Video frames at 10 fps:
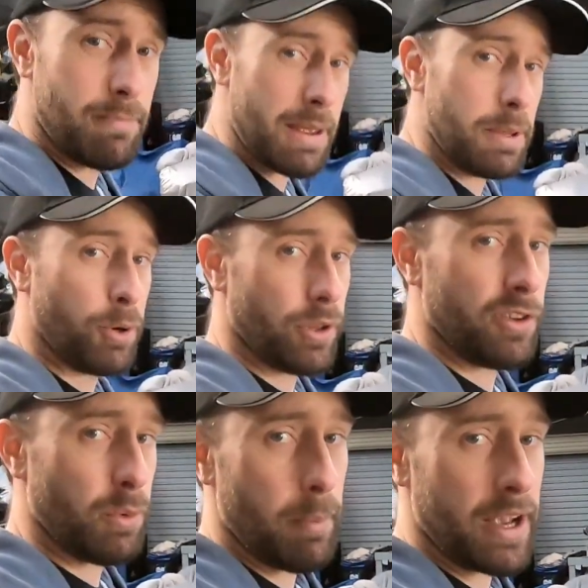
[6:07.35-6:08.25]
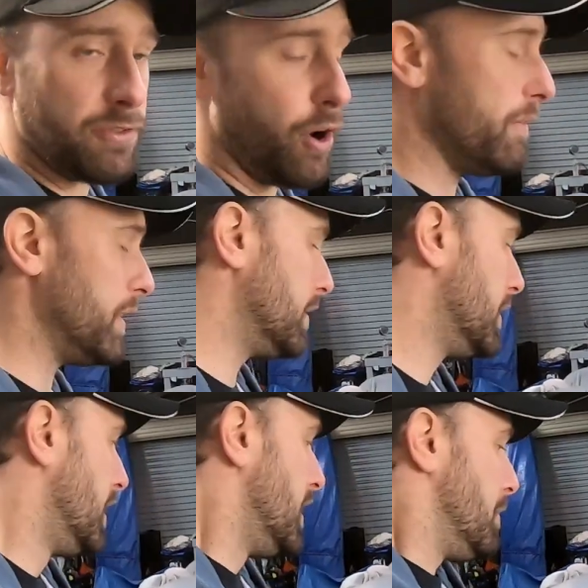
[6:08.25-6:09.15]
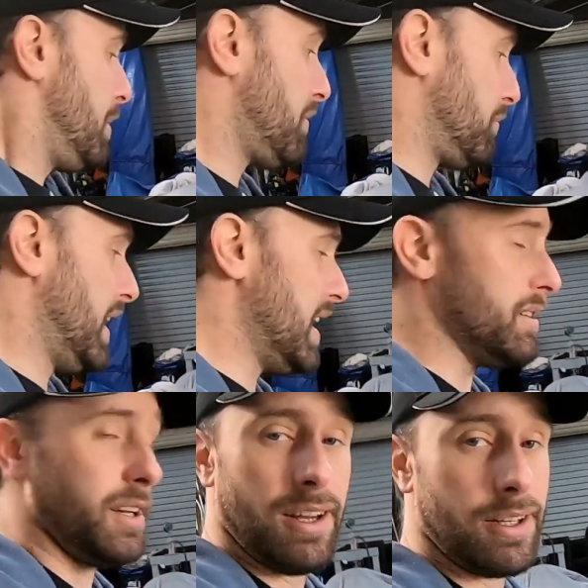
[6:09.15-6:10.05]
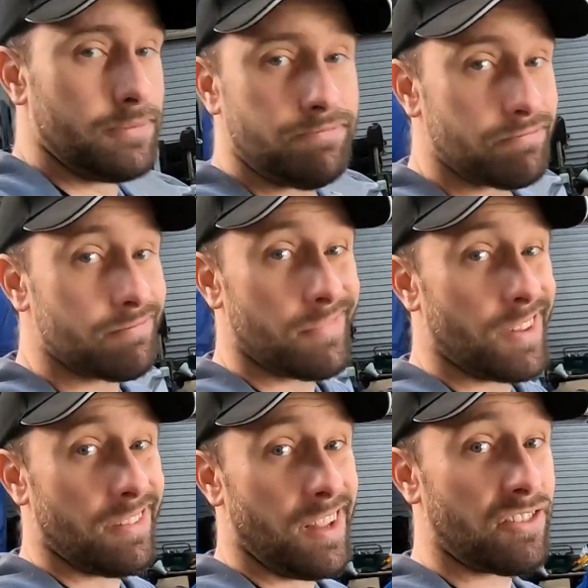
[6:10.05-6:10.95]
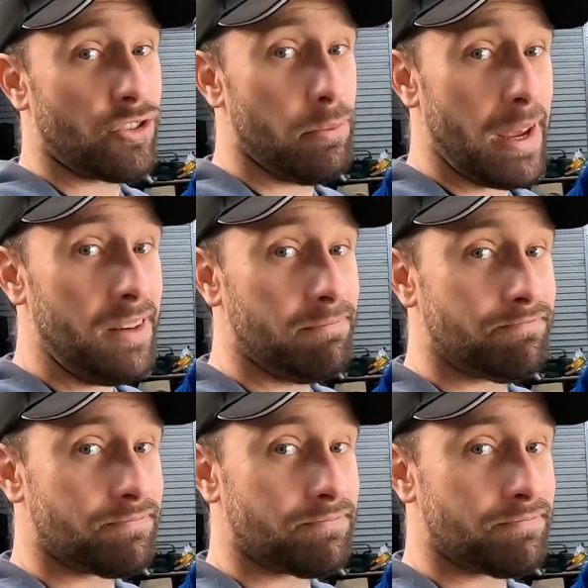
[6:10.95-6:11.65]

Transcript: Maybe put those WinMax 5 in it. Apart from that, that's good, man.